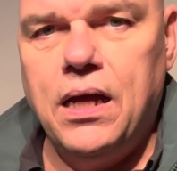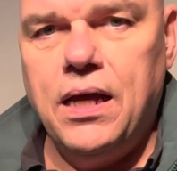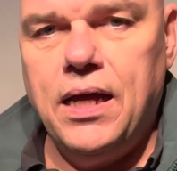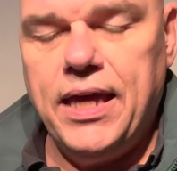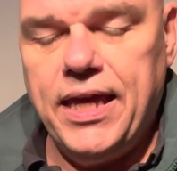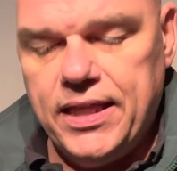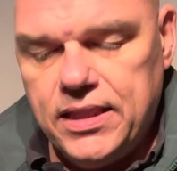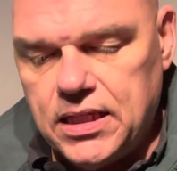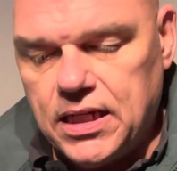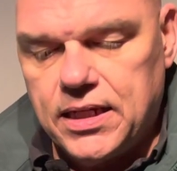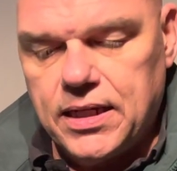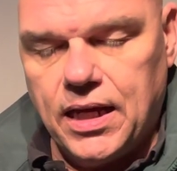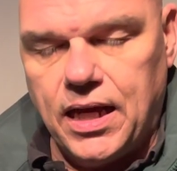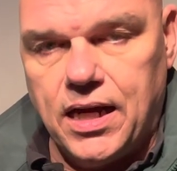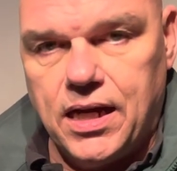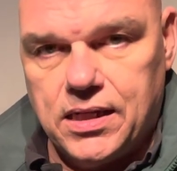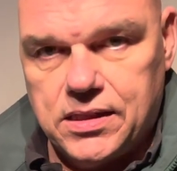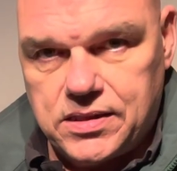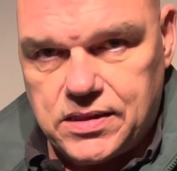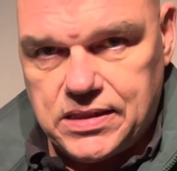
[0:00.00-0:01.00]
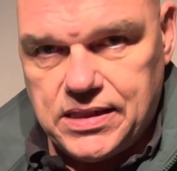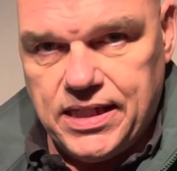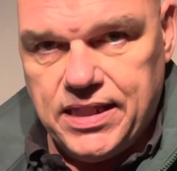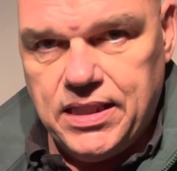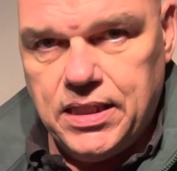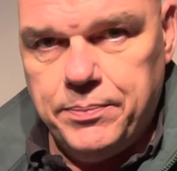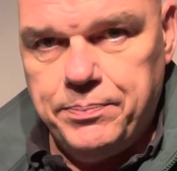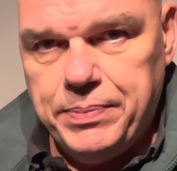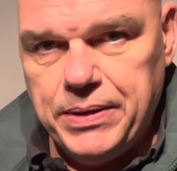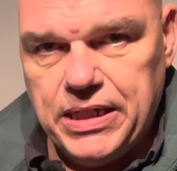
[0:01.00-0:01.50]
in the glass, in
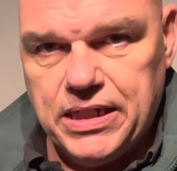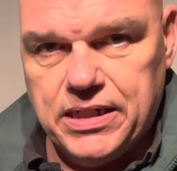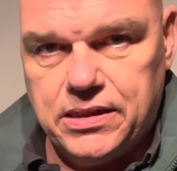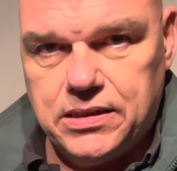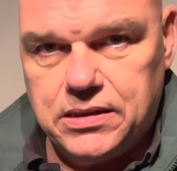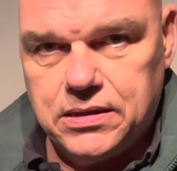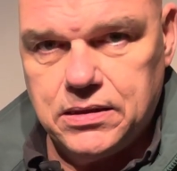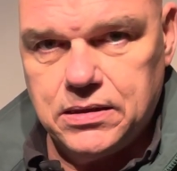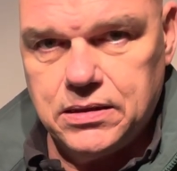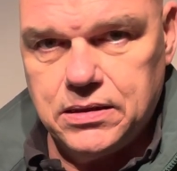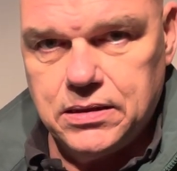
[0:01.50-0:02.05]
the beer.